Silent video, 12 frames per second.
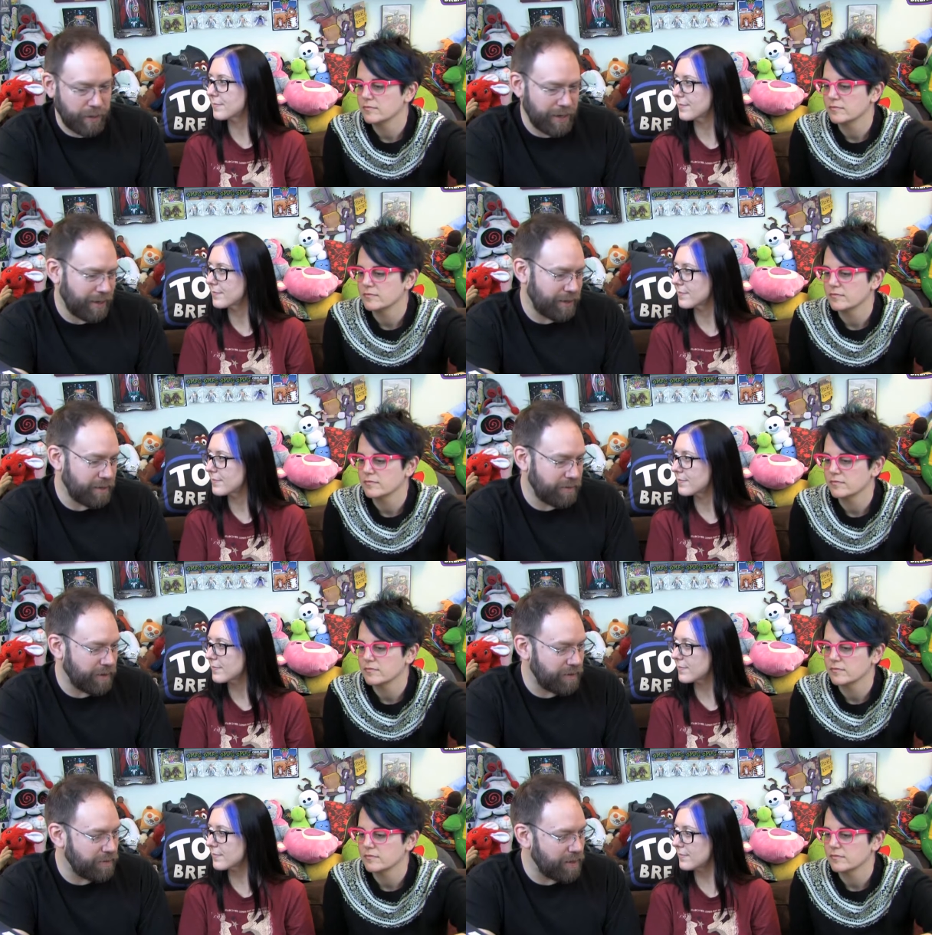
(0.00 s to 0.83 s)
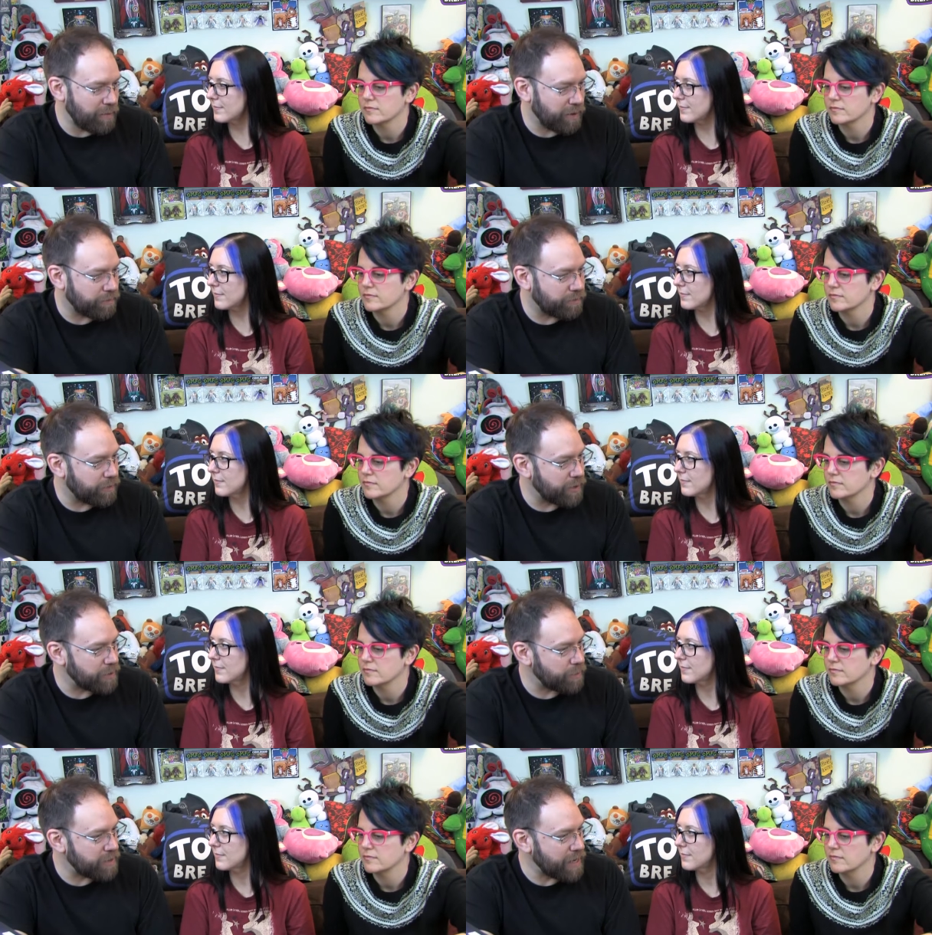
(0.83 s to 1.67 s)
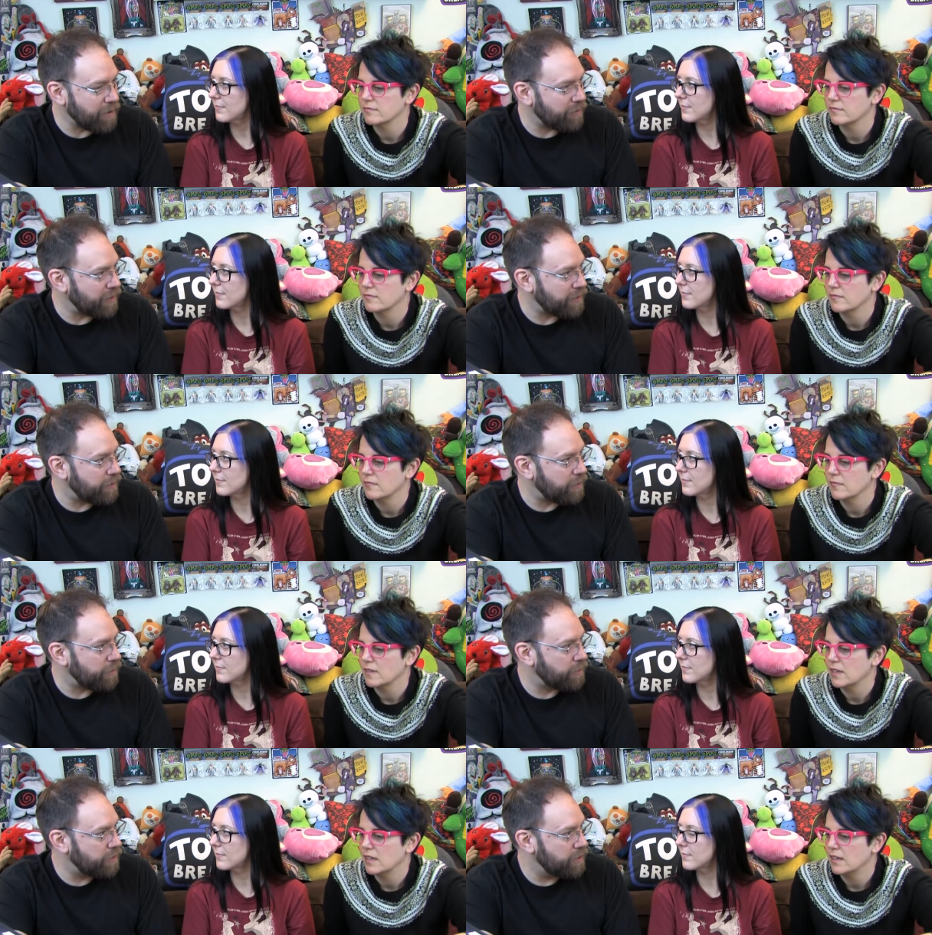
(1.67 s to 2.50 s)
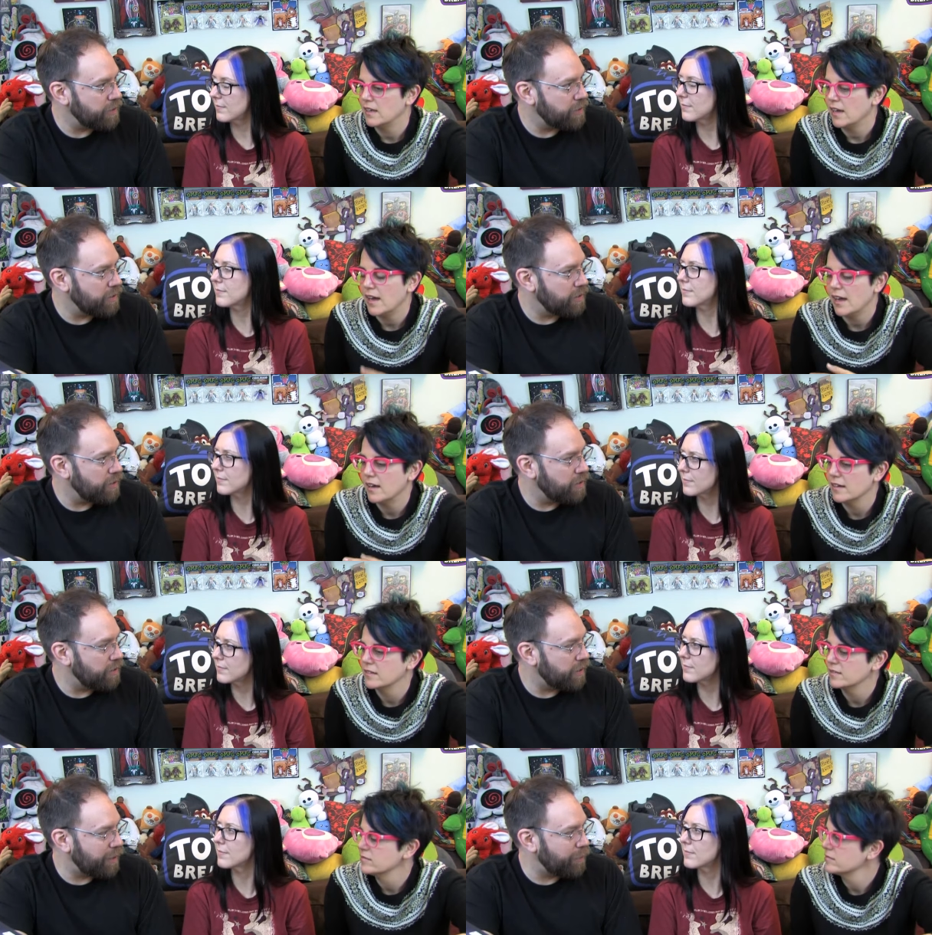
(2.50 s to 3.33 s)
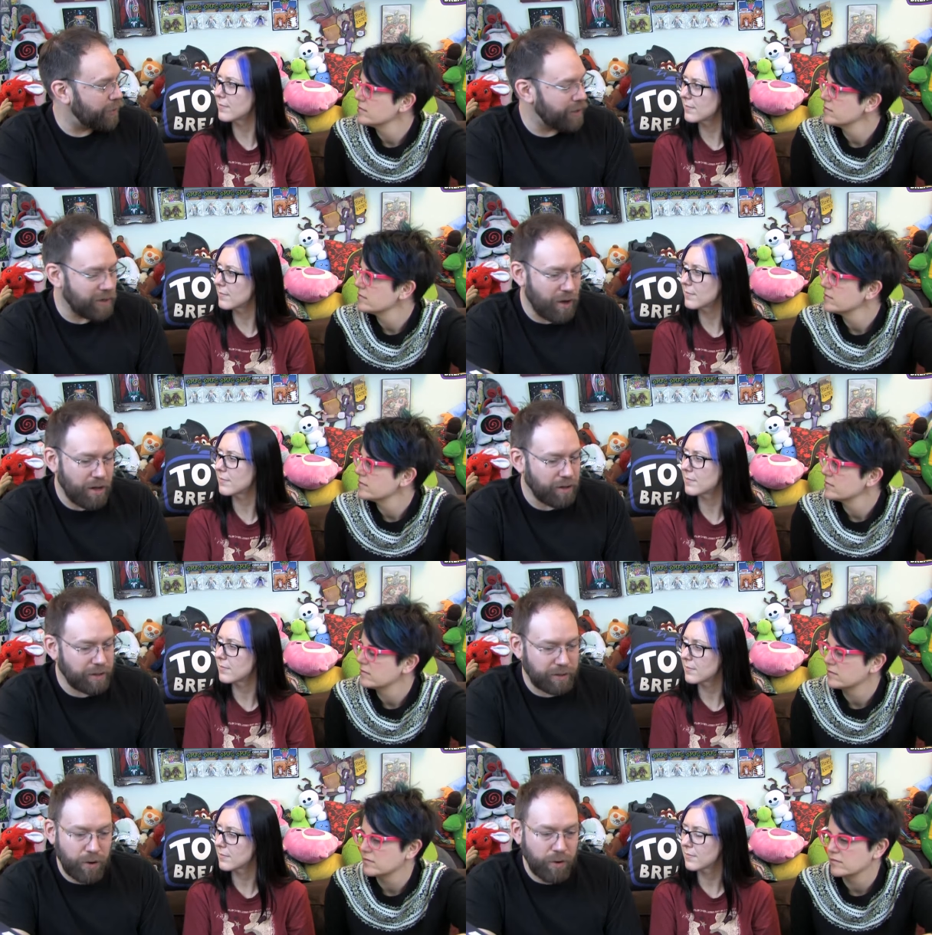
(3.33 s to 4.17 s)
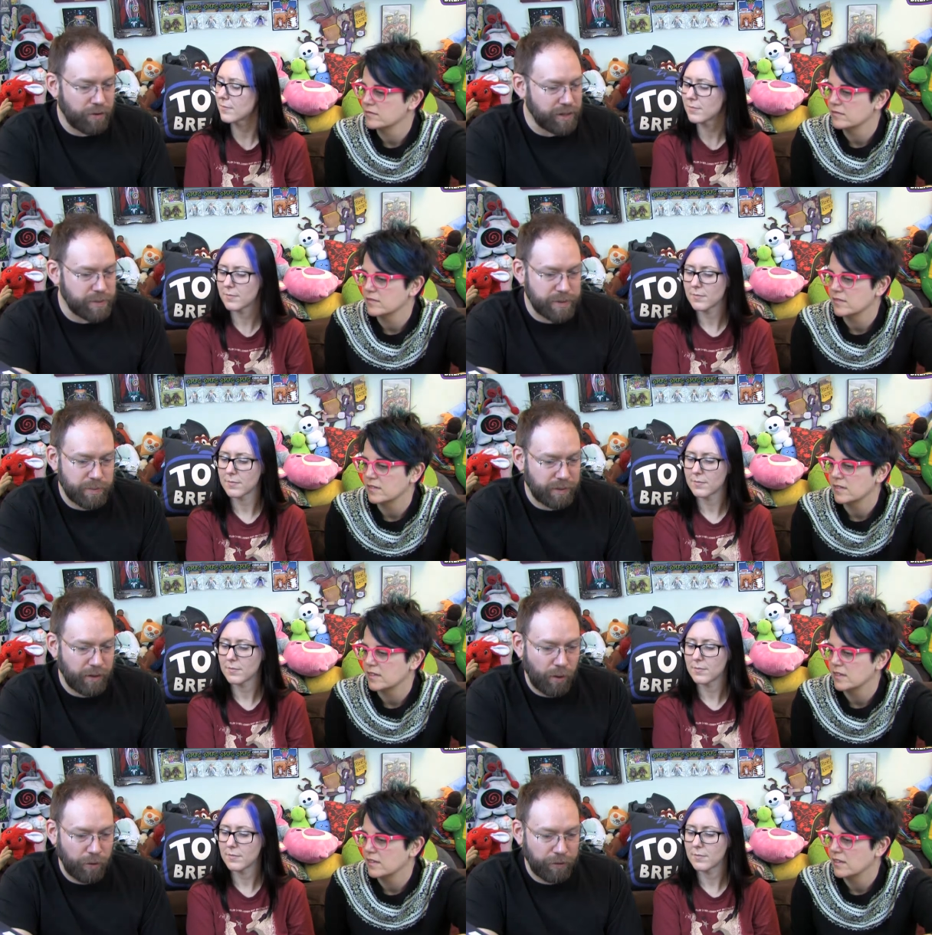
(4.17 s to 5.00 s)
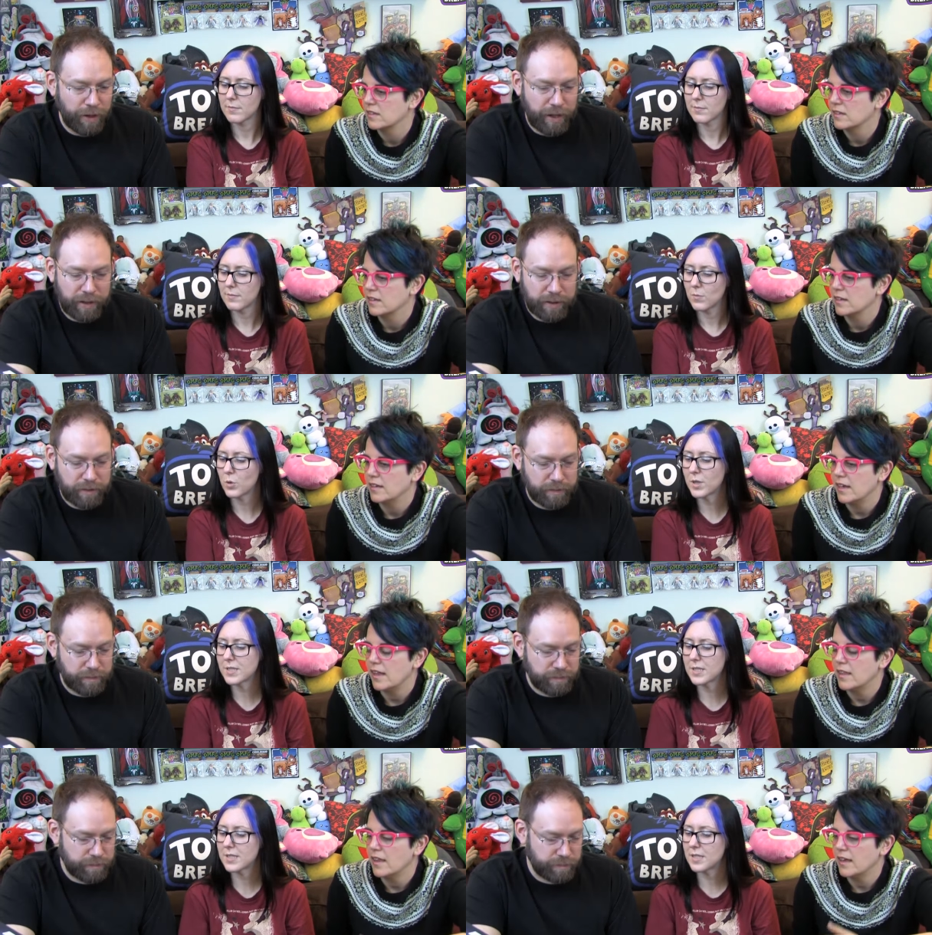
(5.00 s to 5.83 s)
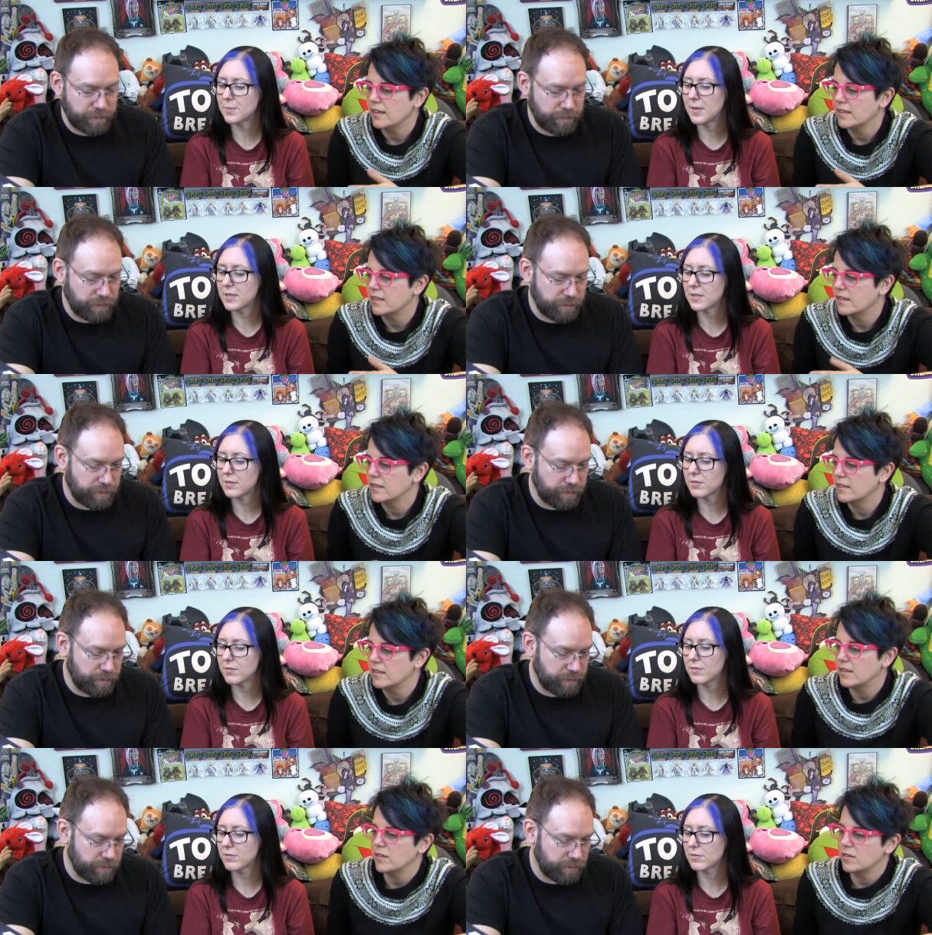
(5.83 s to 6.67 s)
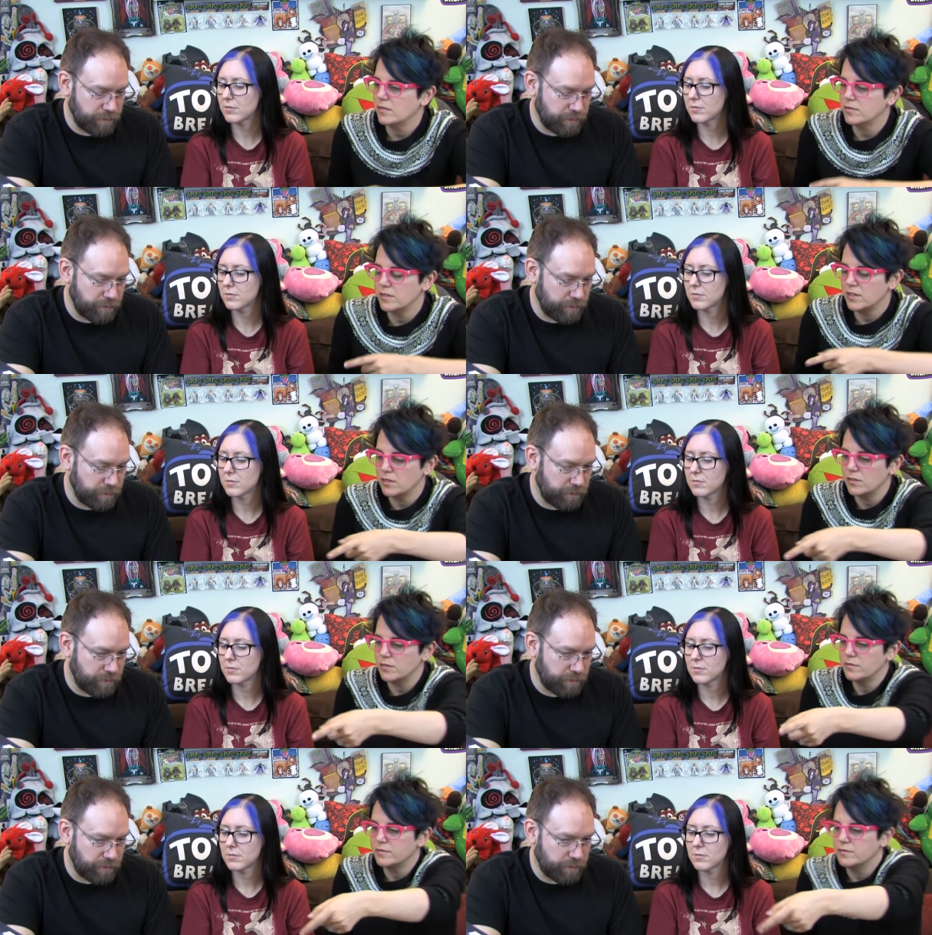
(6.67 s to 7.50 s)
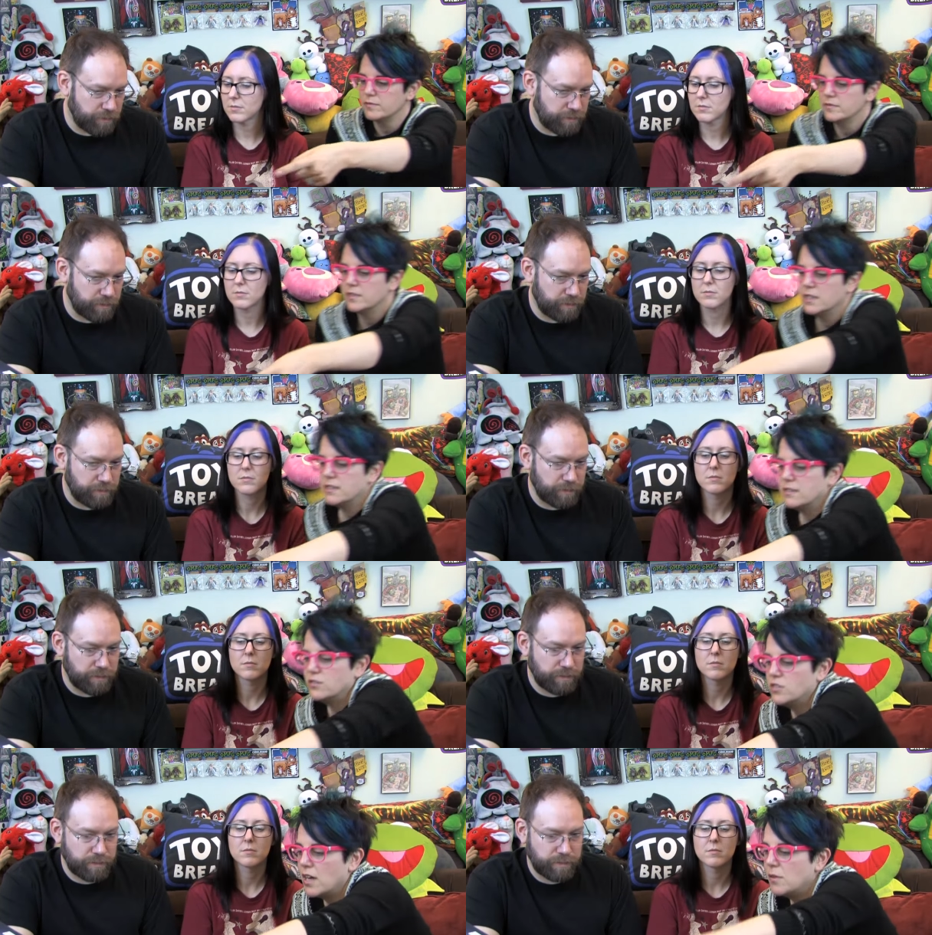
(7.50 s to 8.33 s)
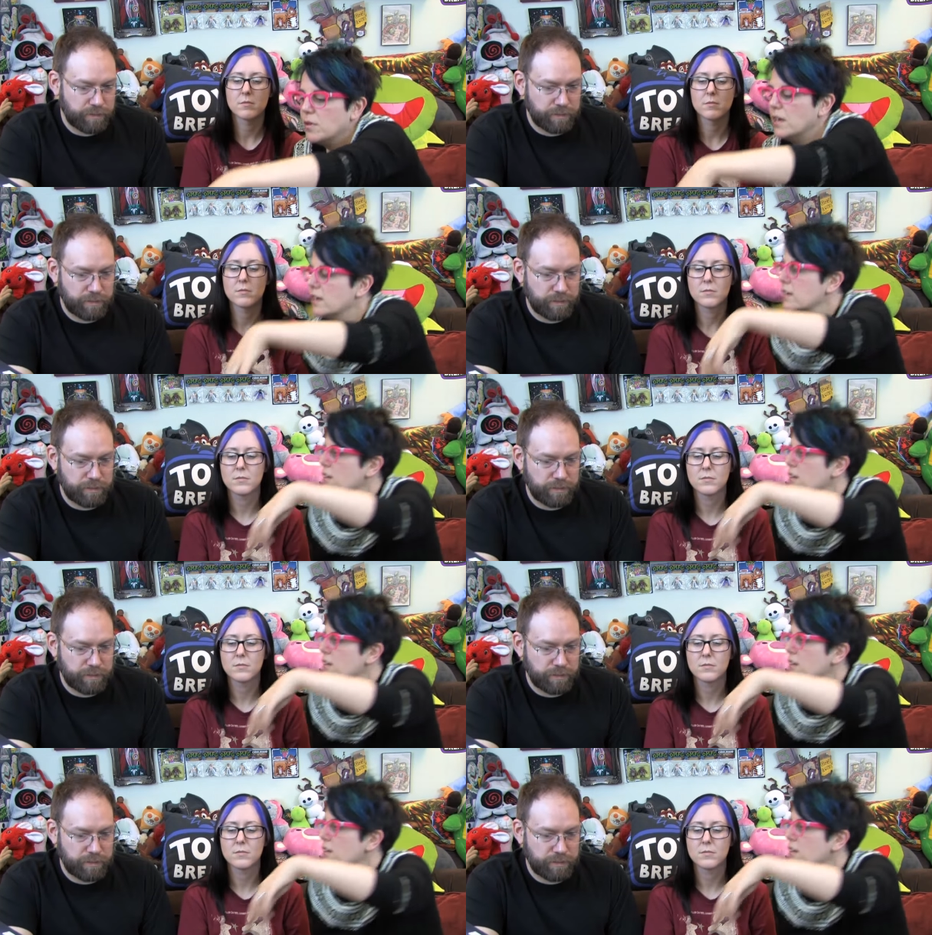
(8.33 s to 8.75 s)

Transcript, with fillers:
Speaker 1: why not give, give them a Christmas outfit too? Yeah. Hmm. Like, put it all, like, go Christmas with the whole thing. Well, because yeah, it's like
Speaker 2: expensive. The little this Jawa